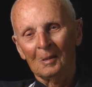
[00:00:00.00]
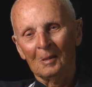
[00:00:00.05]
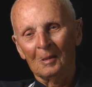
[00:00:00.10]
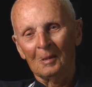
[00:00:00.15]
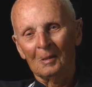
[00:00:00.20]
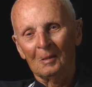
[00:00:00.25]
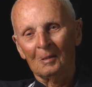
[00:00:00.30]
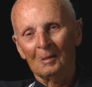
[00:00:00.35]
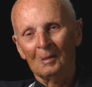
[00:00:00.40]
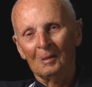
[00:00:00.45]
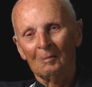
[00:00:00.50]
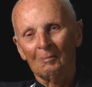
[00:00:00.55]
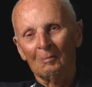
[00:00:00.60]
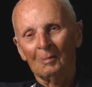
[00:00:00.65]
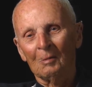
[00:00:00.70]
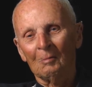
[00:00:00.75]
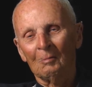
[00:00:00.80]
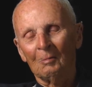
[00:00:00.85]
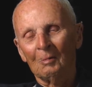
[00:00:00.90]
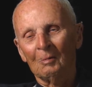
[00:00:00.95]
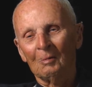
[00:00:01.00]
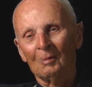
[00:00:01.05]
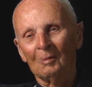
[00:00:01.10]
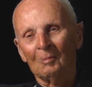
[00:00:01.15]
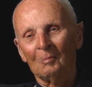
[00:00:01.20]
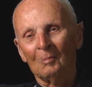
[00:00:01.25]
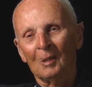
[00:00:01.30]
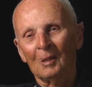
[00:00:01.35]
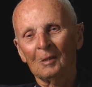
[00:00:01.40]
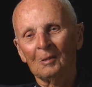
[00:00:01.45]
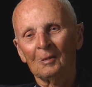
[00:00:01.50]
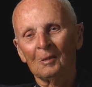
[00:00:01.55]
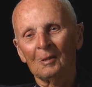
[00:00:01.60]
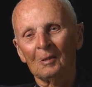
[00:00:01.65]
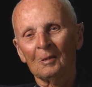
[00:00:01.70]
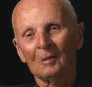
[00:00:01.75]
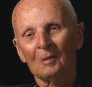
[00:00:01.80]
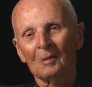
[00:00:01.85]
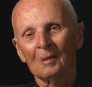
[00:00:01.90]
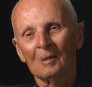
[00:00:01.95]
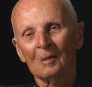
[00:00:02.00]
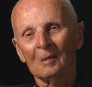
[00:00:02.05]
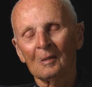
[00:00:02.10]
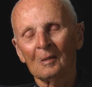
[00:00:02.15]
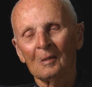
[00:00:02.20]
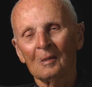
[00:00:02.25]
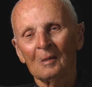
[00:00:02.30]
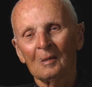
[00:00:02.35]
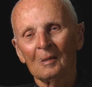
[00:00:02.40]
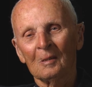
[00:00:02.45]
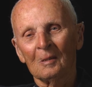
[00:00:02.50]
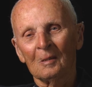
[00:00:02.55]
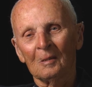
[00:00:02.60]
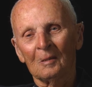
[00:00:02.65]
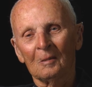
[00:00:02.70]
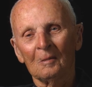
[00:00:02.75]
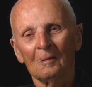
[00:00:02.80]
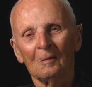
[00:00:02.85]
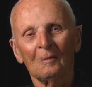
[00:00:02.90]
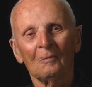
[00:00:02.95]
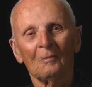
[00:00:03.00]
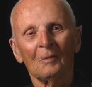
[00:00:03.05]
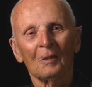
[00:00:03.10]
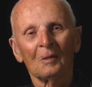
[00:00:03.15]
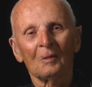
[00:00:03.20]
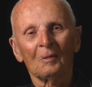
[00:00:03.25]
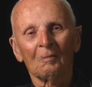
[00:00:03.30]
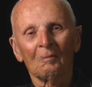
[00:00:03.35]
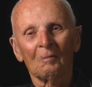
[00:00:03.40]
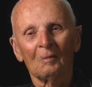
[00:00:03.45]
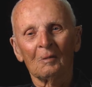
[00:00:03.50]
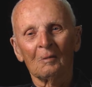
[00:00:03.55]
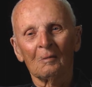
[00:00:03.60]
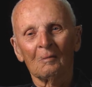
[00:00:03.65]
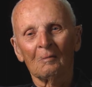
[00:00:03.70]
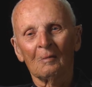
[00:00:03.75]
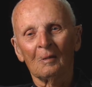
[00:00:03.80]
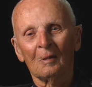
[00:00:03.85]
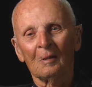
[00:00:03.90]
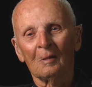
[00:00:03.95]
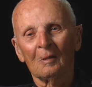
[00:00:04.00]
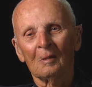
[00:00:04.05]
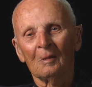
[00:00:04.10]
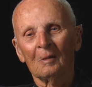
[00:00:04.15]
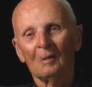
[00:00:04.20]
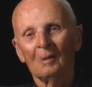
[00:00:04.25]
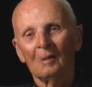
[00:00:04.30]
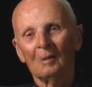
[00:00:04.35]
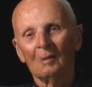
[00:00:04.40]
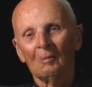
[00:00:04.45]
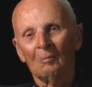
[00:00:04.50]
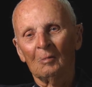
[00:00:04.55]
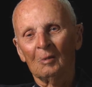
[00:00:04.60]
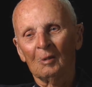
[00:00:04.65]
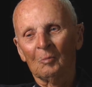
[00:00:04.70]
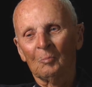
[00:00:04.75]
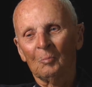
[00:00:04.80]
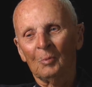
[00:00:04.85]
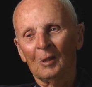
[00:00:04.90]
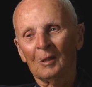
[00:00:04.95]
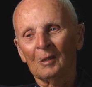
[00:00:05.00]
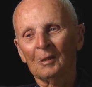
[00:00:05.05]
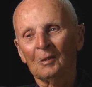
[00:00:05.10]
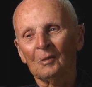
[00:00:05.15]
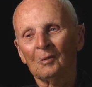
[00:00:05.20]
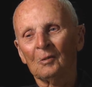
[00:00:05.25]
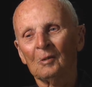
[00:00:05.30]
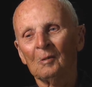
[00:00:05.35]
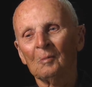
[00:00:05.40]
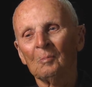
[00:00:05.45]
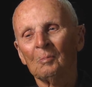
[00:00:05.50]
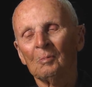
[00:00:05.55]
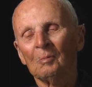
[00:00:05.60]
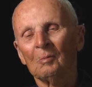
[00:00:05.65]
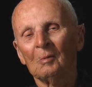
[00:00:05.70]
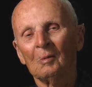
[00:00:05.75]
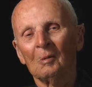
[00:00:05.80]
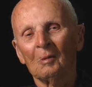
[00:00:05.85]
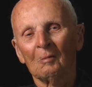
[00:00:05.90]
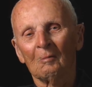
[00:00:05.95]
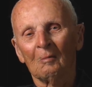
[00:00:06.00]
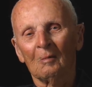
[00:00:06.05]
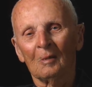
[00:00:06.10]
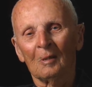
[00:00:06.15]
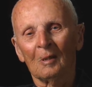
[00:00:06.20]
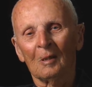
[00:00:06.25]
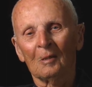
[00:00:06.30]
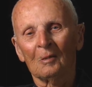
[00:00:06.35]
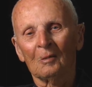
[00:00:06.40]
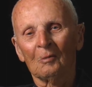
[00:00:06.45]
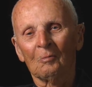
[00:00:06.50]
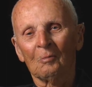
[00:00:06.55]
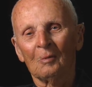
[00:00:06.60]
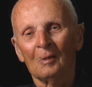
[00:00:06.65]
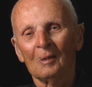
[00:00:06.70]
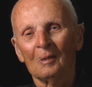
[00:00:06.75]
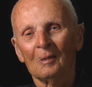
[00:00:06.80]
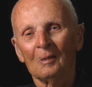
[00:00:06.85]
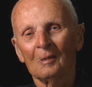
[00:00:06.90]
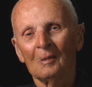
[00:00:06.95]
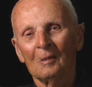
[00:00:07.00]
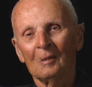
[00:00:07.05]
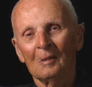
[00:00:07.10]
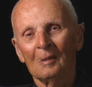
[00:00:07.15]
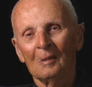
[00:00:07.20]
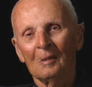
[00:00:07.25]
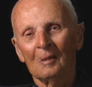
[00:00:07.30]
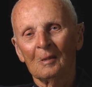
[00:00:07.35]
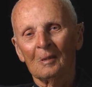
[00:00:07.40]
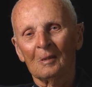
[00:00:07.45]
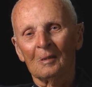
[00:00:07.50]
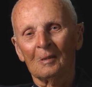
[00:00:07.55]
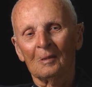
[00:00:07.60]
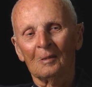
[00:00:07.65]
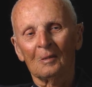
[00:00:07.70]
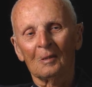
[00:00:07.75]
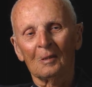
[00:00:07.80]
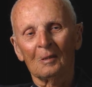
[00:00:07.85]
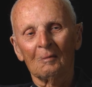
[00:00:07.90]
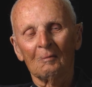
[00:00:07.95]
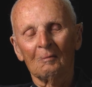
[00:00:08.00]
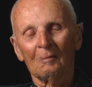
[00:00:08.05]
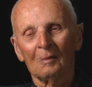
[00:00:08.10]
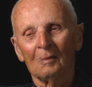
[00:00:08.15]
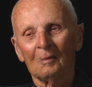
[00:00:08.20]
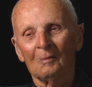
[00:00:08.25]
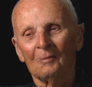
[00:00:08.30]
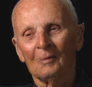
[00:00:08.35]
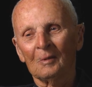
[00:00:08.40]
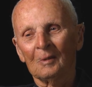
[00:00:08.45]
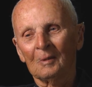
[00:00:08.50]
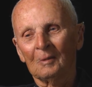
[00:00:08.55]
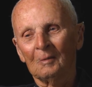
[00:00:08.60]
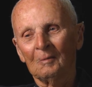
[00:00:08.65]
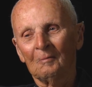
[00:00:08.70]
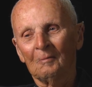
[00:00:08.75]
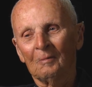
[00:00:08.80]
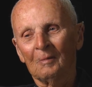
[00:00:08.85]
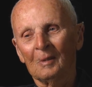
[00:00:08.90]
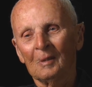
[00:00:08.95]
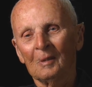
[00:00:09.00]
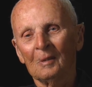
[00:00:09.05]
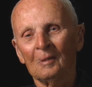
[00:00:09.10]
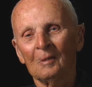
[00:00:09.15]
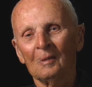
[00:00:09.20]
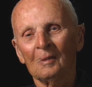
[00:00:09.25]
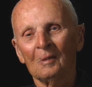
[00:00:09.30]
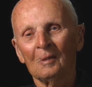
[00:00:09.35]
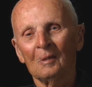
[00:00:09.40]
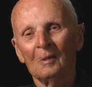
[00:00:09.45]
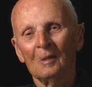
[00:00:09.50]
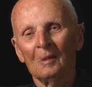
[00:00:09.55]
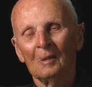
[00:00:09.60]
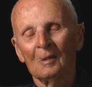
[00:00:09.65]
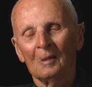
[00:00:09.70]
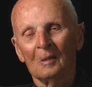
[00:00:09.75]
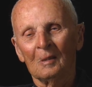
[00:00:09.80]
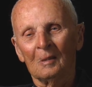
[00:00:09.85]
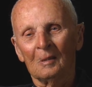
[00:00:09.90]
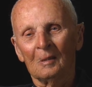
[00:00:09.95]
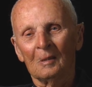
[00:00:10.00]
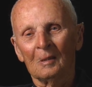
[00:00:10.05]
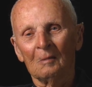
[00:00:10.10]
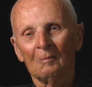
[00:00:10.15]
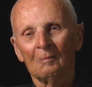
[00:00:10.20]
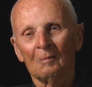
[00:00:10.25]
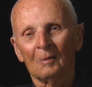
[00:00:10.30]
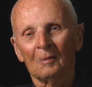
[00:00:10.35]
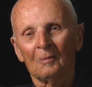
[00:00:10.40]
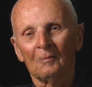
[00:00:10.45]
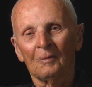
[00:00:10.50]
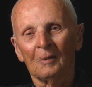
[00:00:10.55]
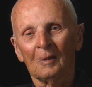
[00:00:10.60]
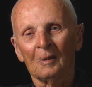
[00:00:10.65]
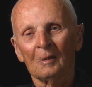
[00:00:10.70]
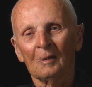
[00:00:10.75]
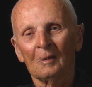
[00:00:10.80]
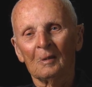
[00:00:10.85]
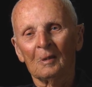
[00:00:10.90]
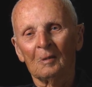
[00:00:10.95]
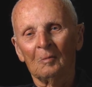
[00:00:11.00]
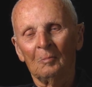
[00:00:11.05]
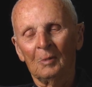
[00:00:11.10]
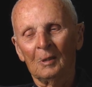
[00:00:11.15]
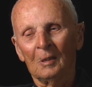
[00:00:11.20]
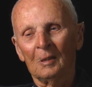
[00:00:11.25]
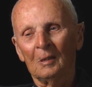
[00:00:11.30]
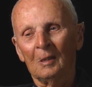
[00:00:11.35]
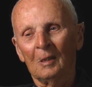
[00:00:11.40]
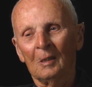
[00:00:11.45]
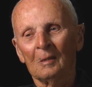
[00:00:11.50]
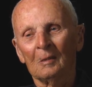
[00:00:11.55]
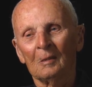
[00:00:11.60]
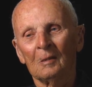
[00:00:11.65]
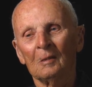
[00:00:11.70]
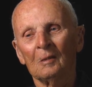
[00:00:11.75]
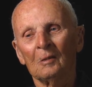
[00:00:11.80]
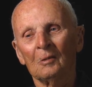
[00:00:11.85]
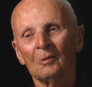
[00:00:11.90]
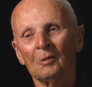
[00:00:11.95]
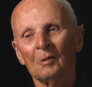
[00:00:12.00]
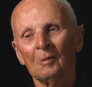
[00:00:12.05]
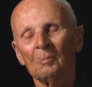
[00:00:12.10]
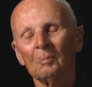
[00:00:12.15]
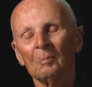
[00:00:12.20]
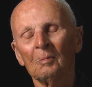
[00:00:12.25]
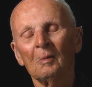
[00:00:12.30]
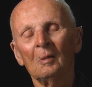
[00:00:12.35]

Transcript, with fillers: And uh, while we were in Manchester, the two of us were uh, worked by the ship while others went, and so we were very good friends. And he was a fellow who had been down in a ship.